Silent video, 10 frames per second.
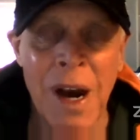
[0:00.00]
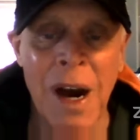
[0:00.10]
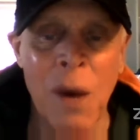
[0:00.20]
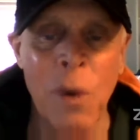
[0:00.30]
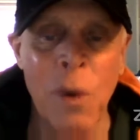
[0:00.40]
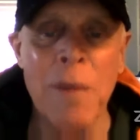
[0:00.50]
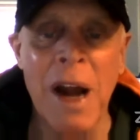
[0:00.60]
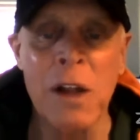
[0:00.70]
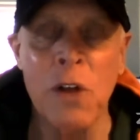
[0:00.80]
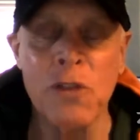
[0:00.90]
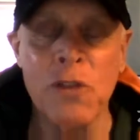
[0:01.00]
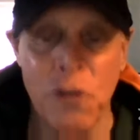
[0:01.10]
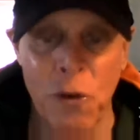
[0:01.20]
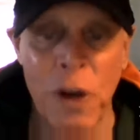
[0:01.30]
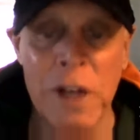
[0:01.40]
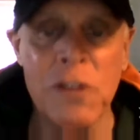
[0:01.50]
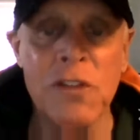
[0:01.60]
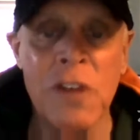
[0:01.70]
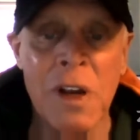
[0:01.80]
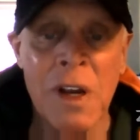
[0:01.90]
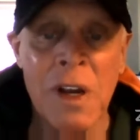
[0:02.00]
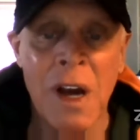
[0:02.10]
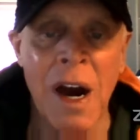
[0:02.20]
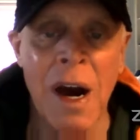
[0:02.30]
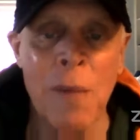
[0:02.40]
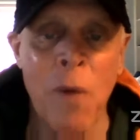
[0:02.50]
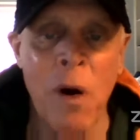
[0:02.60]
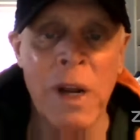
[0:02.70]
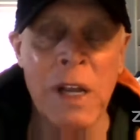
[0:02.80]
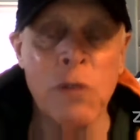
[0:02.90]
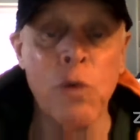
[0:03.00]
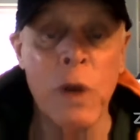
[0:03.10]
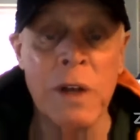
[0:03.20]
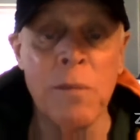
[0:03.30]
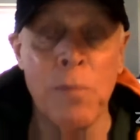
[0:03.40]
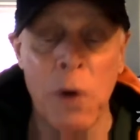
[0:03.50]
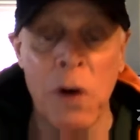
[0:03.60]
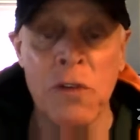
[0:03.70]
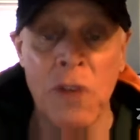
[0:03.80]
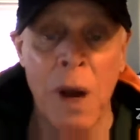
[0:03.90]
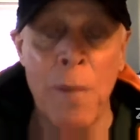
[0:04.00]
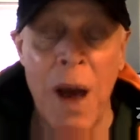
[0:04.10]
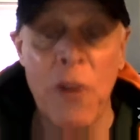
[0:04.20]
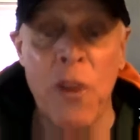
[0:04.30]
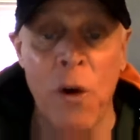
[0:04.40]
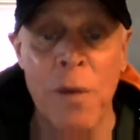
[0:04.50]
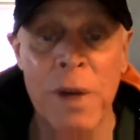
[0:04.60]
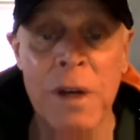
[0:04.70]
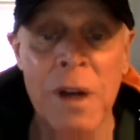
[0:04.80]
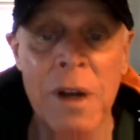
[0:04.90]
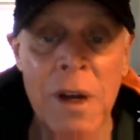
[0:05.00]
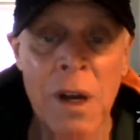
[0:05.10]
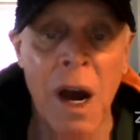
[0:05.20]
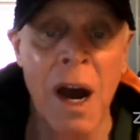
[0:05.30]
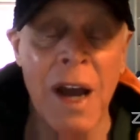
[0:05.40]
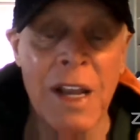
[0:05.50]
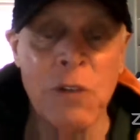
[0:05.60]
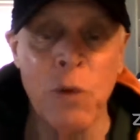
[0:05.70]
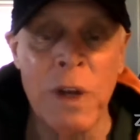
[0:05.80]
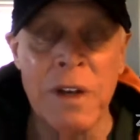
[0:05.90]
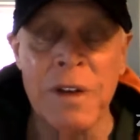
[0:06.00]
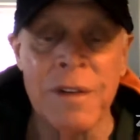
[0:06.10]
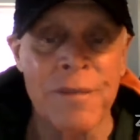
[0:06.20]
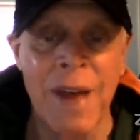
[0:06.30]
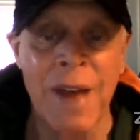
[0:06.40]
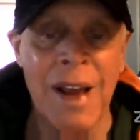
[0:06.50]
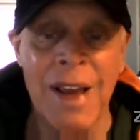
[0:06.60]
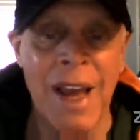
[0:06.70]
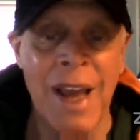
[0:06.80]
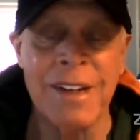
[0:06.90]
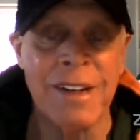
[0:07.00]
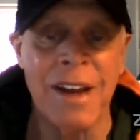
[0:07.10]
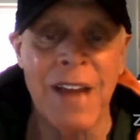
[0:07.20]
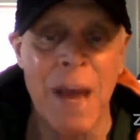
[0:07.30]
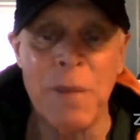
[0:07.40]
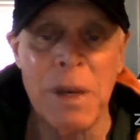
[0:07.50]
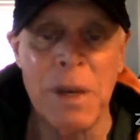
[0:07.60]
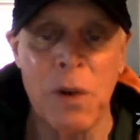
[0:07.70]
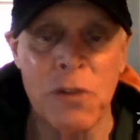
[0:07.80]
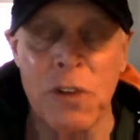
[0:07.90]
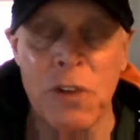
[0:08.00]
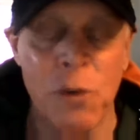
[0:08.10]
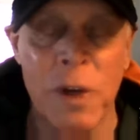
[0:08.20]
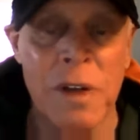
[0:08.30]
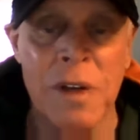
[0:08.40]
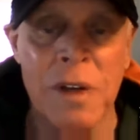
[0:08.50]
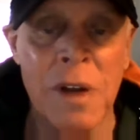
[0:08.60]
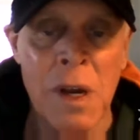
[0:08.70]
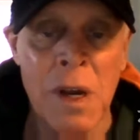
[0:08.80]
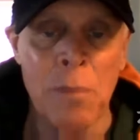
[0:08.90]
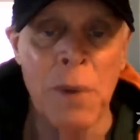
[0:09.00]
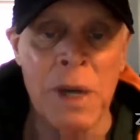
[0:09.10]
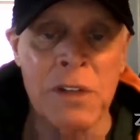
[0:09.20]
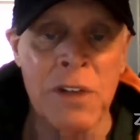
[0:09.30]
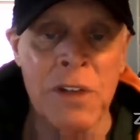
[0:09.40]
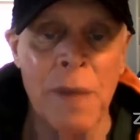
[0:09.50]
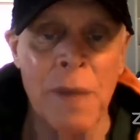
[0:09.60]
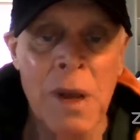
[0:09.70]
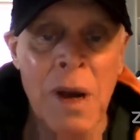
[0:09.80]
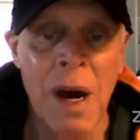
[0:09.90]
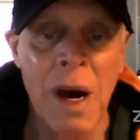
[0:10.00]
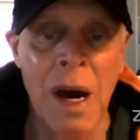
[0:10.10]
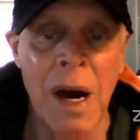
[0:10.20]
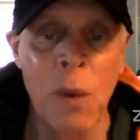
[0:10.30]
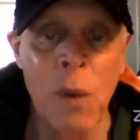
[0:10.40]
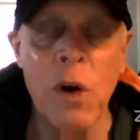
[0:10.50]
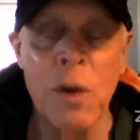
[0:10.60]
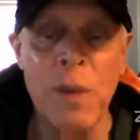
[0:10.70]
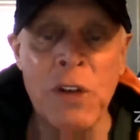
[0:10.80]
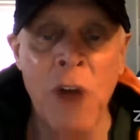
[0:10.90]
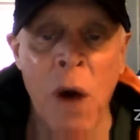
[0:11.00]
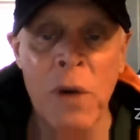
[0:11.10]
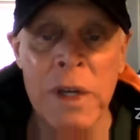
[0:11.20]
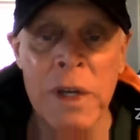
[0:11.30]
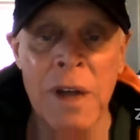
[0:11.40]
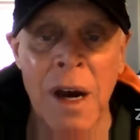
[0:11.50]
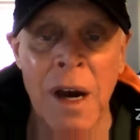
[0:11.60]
one of my closest friends. Marty's written books about Thurman. He's written, I hate to tell you how many books he's written, but we're going to be talking,